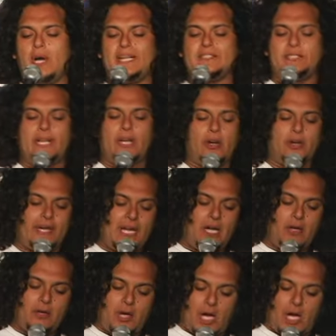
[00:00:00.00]
I tear
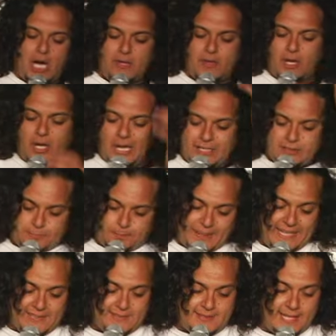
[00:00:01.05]
down all the lost
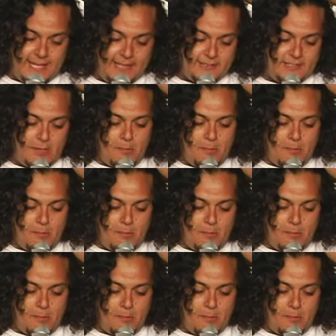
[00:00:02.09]
pet signs